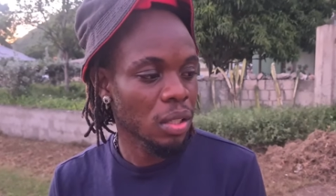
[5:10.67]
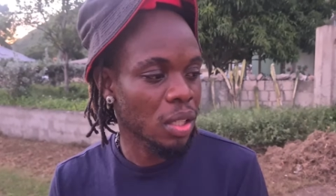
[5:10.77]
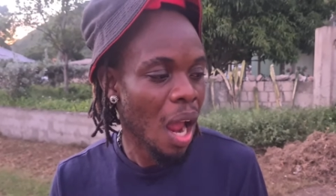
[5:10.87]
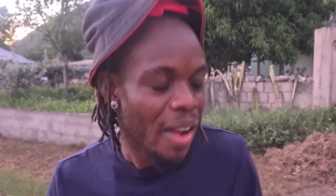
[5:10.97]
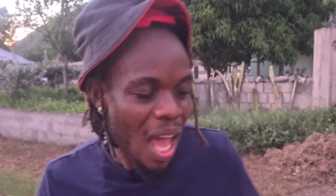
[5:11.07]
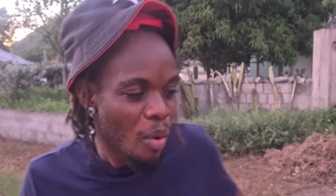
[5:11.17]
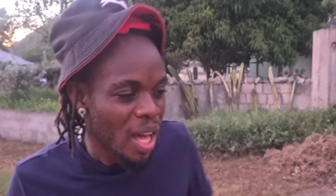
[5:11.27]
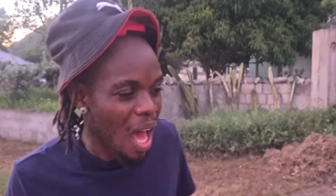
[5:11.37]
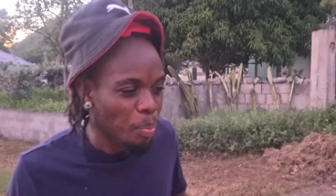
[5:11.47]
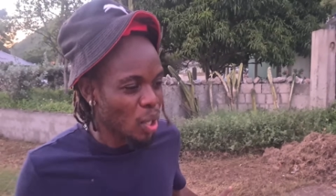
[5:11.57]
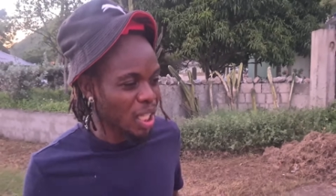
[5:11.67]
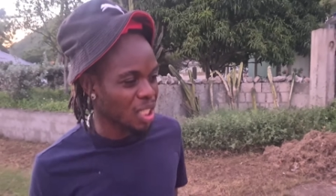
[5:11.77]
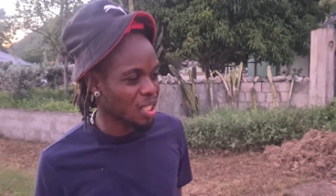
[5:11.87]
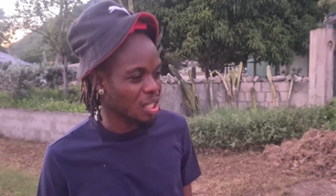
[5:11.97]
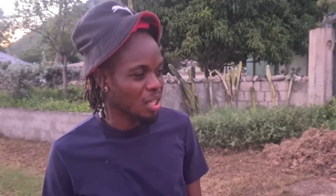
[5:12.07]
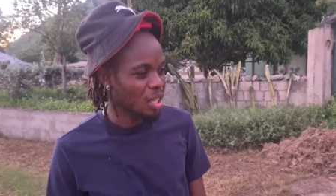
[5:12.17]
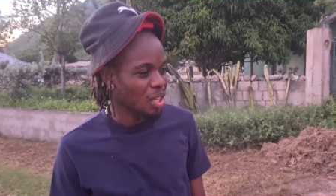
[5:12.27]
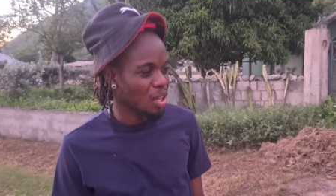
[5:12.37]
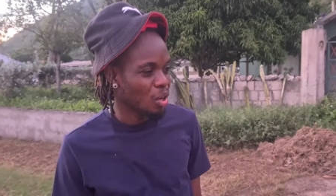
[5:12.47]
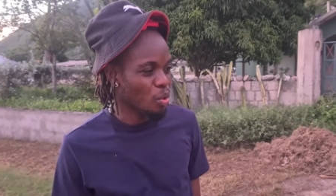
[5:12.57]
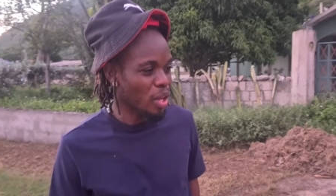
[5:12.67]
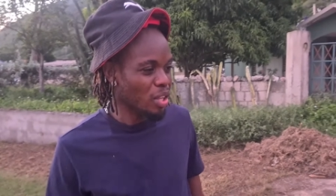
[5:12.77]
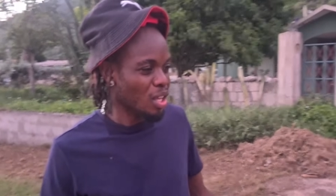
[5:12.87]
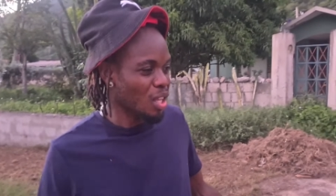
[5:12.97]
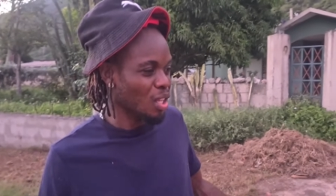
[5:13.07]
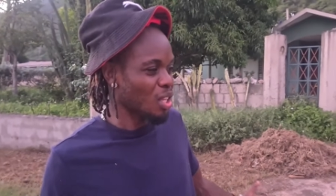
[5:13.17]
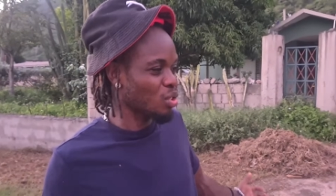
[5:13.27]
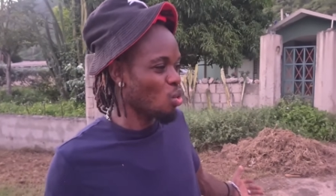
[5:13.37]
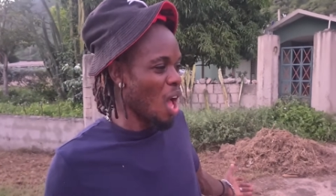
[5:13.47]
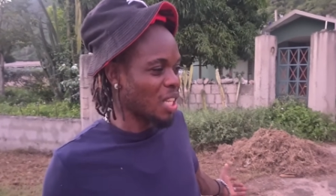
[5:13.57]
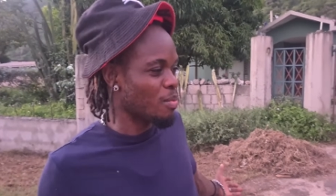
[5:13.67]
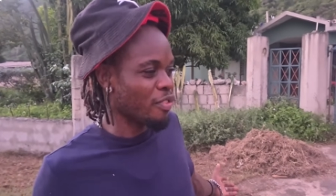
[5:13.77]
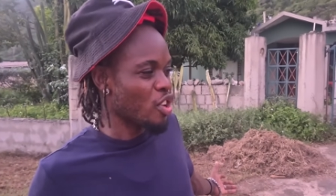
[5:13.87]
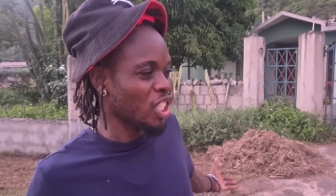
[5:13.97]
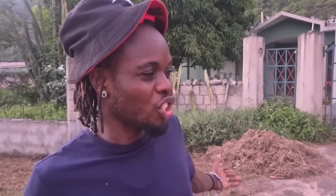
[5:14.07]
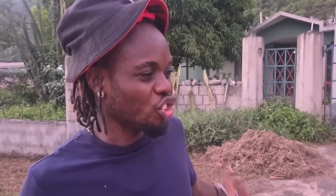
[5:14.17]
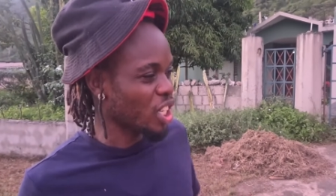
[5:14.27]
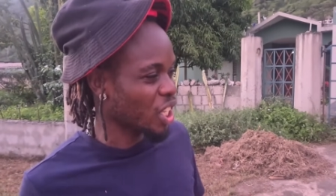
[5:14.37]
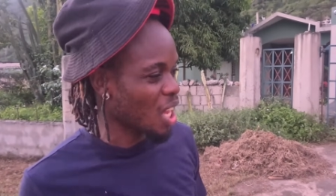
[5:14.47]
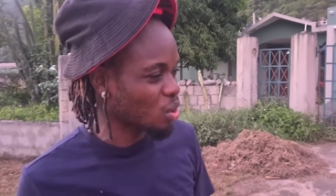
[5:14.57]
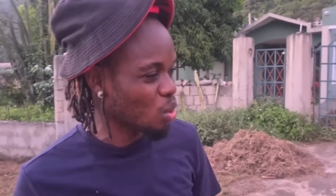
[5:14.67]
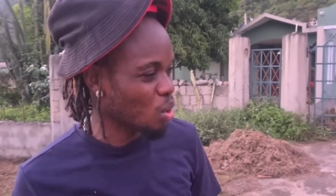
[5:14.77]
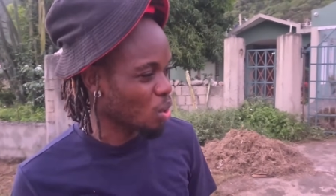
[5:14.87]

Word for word: Tara, you are you police? Wait, you, you, you so asked me for registration too?